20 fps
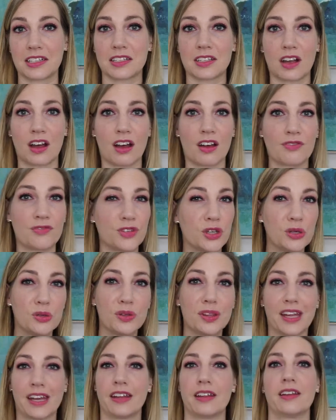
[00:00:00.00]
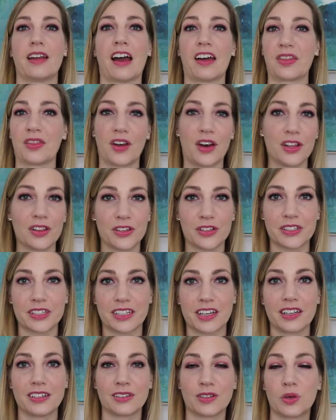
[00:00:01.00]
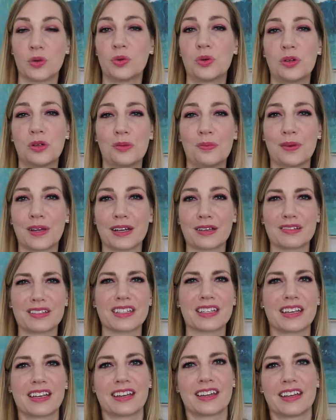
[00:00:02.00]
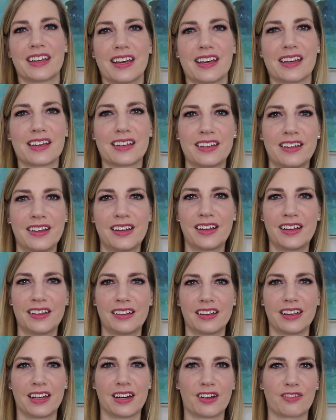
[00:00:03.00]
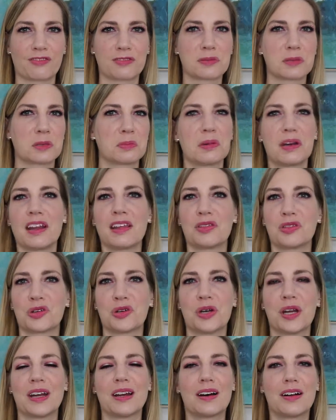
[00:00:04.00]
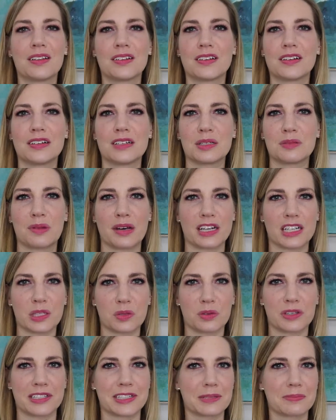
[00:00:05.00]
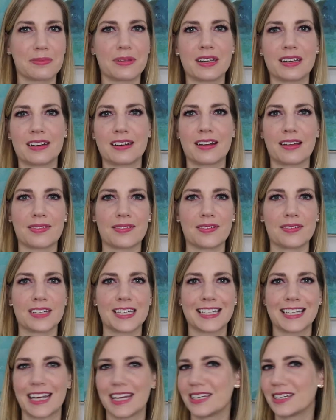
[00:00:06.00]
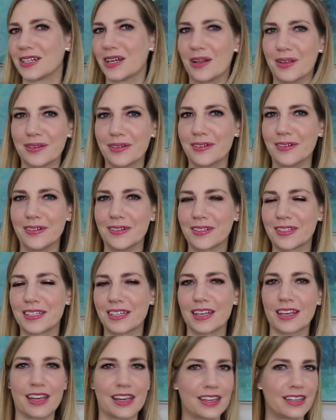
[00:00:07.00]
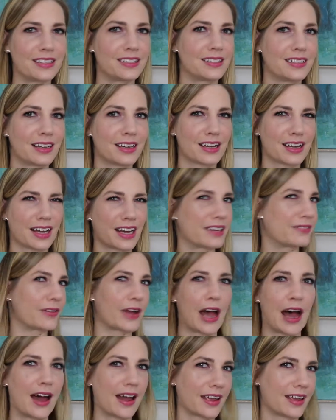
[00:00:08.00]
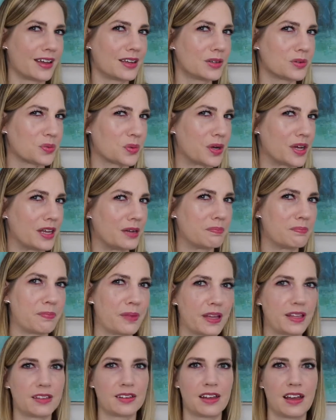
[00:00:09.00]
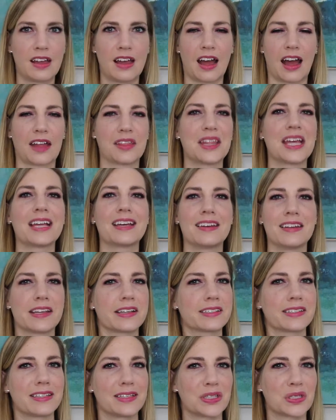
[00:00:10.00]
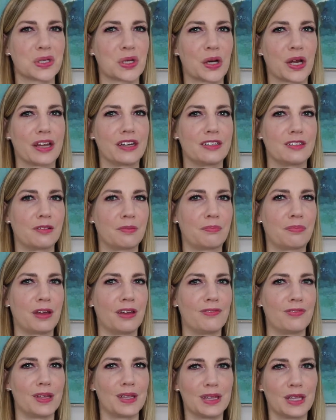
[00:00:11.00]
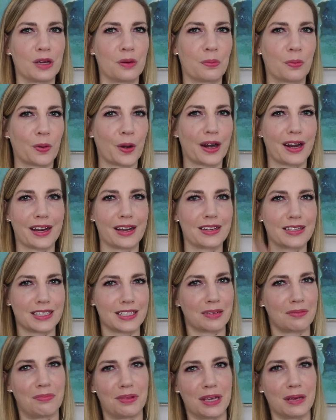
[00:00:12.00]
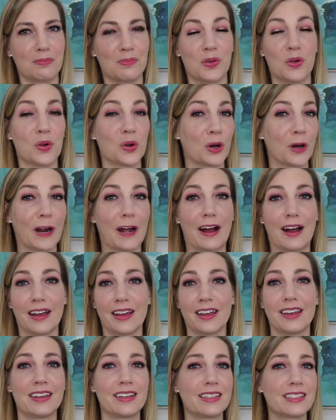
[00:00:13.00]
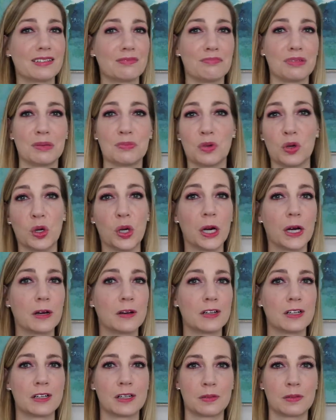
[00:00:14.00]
saw a few that I thought looked kind of cool, but I was like, you know, if I'm spending $30, might as well spend another $10 to get kind of a high-end one. But I think NYX is trying to pivot their brand to be more high-end and be more